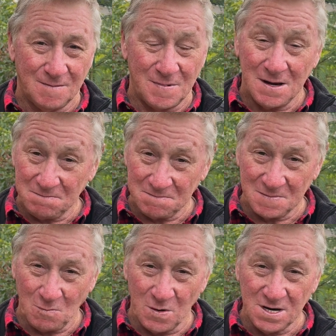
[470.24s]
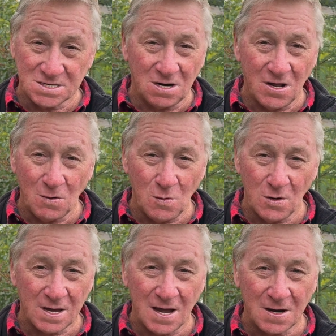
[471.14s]
But when there's a lot of
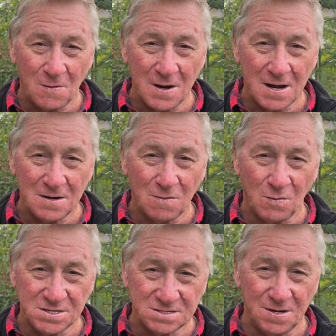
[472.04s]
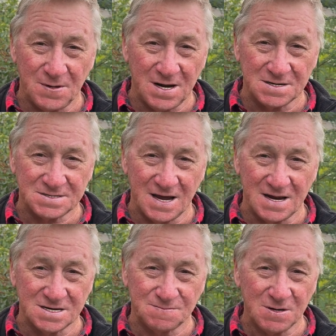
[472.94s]
work going around, we slip in our
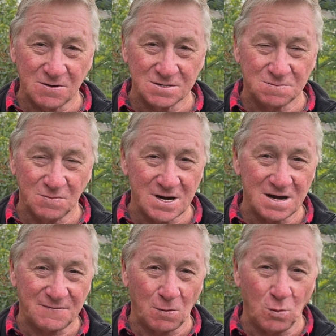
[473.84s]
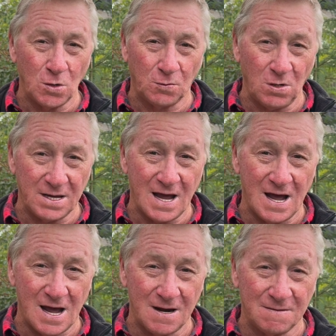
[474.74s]
standards because we don't have to work really
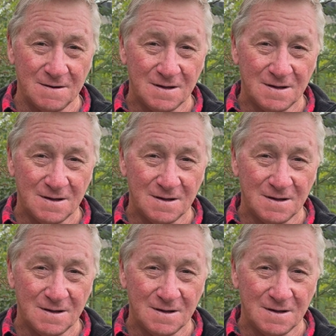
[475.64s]
hard.